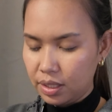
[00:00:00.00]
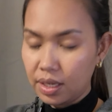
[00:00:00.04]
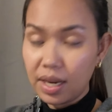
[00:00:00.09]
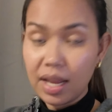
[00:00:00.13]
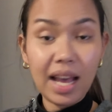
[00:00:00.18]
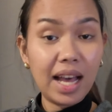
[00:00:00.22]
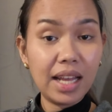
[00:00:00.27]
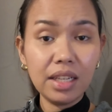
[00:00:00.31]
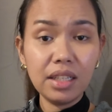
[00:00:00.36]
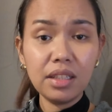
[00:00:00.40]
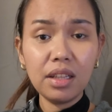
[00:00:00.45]
It
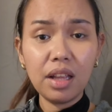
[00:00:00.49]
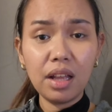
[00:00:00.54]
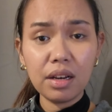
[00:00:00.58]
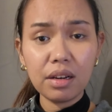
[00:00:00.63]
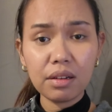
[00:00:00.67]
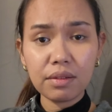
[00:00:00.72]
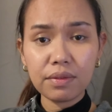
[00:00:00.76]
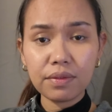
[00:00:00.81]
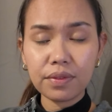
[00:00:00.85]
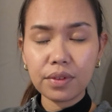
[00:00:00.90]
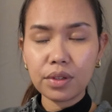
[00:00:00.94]
had a lot
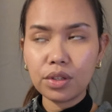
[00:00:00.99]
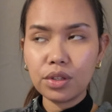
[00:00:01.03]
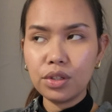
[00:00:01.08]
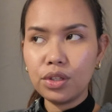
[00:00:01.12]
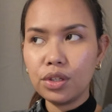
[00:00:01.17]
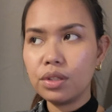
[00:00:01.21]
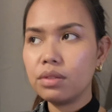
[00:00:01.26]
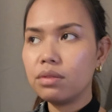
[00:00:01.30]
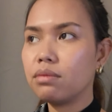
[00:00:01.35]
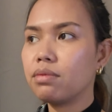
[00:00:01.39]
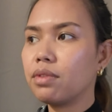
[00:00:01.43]
of
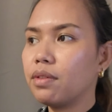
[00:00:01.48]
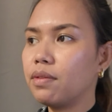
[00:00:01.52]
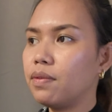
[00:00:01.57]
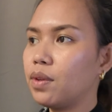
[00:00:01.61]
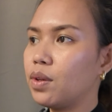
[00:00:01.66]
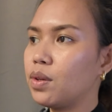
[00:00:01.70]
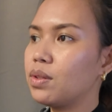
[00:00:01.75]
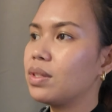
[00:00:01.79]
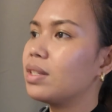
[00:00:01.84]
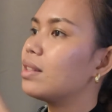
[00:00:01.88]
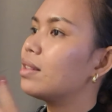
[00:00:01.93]
good
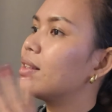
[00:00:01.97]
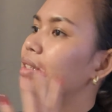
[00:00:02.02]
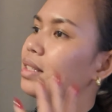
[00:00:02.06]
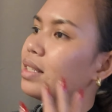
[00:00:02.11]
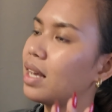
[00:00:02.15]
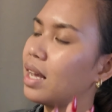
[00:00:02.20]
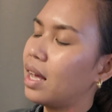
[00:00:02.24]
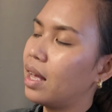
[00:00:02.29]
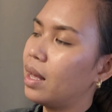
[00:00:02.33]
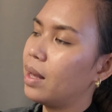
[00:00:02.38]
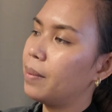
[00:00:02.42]
reviews at the
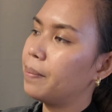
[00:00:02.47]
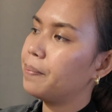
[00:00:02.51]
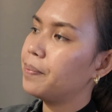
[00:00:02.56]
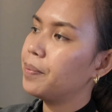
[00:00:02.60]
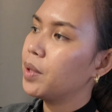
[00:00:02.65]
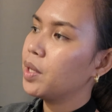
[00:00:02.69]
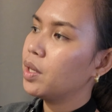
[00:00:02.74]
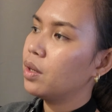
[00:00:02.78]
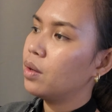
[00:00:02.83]
time